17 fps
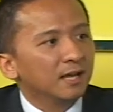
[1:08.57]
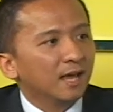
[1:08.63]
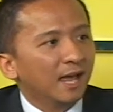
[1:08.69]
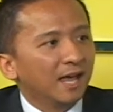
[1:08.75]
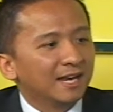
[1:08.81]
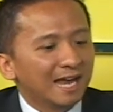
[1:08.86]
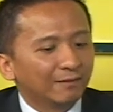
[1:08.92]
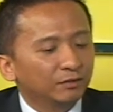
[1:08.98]

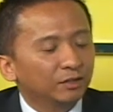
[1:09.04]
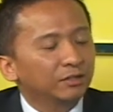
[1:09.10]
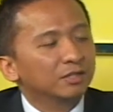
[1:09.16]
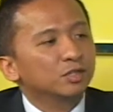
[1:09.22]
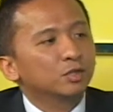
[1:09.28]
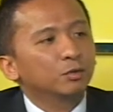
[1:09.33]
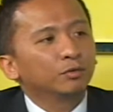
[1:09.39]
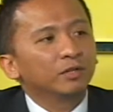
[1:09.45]
And after the
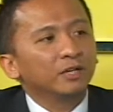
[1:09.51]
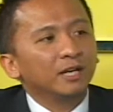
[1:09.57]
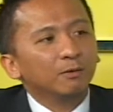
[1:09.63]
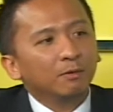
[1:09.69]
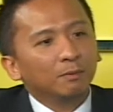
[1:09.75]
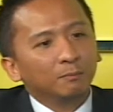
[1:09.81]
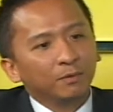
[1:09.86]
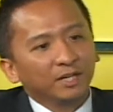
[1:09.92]
scrutiny,
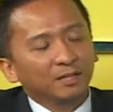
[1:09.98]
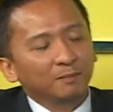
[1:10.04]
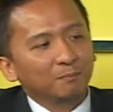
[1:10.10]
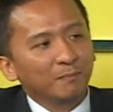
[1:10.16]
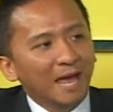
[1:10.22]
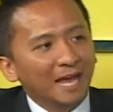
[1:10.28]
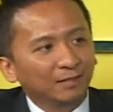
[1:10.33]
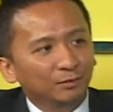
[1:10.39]
we bring it
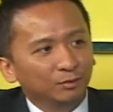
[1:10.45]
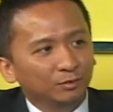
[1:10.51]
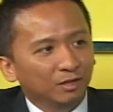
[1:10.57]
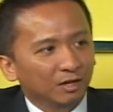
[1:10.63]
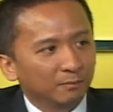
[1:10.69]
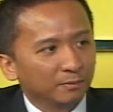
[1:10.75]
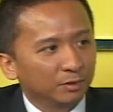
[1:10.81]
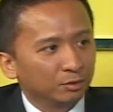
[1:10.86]
back to the
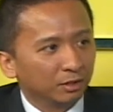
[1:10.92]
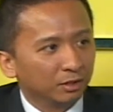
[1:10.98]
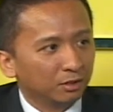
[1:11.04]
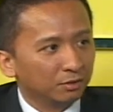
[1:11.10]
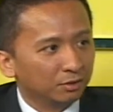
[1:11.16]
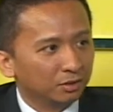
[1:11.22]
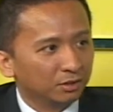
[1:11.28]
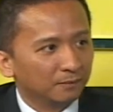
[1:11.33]

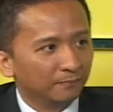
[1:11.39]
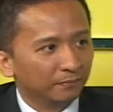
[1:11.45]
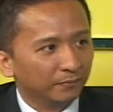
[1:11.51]
arbitrators,